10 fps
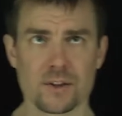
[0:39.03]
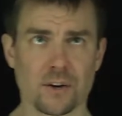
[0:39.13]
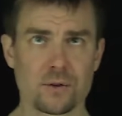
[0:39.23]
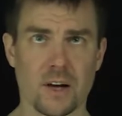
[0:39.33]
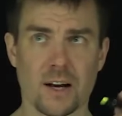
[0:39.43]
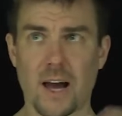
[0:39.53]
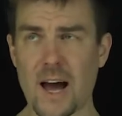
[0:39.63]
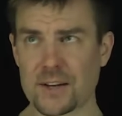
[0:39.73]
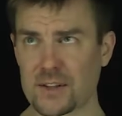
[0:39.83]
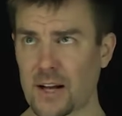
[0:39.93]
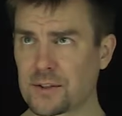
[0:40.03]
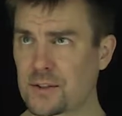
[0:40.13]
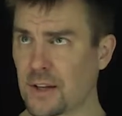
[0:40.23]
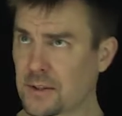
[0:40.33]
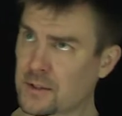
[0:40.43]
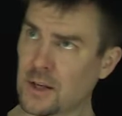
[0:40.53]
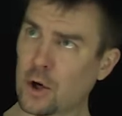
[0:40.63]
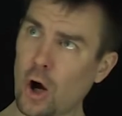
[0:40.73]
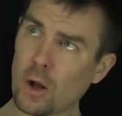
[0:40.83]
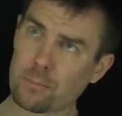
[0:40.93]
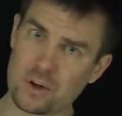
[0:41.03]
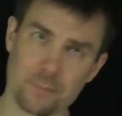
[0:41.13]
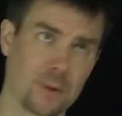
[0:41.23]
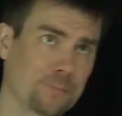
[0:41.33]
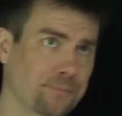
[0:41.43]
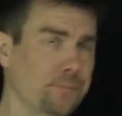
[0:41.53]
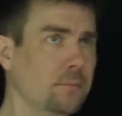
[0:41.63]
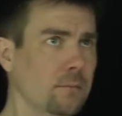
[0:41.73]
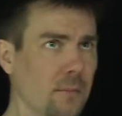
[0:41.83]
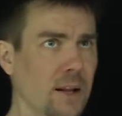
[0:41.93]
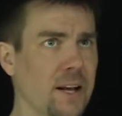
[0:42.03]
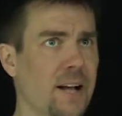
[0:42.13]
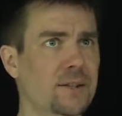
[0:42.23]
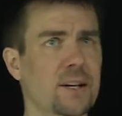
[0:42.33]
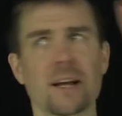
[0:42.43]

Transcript: underlying asset, and C is the call premium. It's